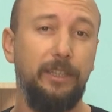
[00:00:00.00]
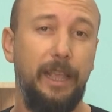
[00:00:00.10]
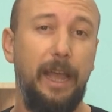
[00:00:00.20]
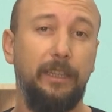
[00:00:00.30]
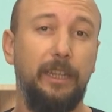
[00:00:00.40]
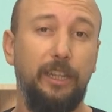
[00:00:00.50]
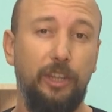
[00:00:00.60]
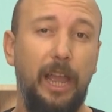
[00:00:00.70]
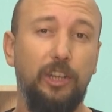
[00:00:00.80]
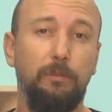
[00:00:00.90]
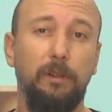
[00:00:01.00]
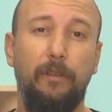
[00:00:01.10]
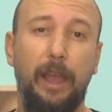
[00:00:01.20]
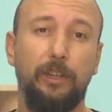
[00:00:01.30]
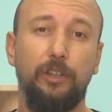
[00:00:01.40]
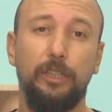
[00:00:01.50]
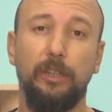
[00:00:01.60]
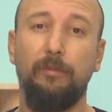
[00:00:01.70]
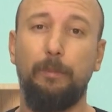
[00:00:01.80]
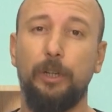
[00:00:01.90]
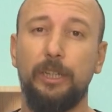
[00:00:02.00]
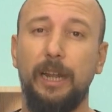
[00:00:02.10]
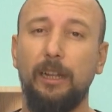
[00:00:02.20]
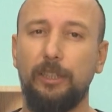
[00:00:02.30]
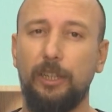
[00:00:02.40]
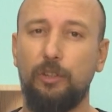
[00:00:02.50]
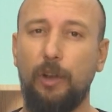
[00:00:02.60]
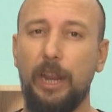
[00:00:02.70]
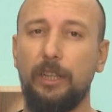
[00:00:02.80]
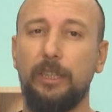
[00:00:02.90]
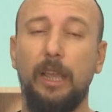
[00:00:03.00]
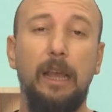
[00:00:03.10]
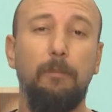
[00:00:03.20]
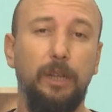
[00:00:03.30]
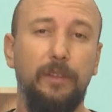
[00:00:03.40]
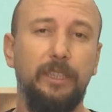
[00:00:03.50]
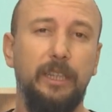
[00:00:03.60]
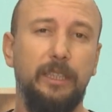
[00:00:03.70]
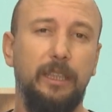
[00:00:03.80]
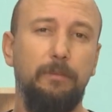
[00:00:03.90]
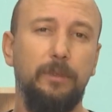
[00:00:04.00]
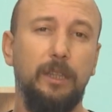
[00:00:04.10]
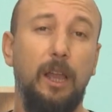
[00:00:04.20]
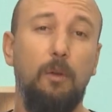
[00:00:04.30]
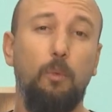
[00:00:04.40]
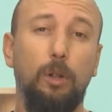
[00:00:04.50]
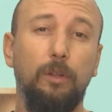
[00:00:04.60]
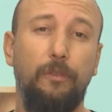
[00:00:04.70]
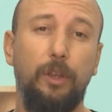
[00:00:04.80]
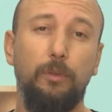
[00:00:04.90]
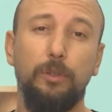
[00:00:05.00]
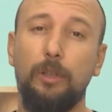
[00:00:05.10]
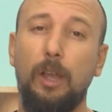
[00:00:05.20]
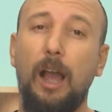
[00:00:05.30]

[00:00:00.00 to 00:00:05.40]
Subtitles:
that intangible factors of personality traits, belief systems, worldviews,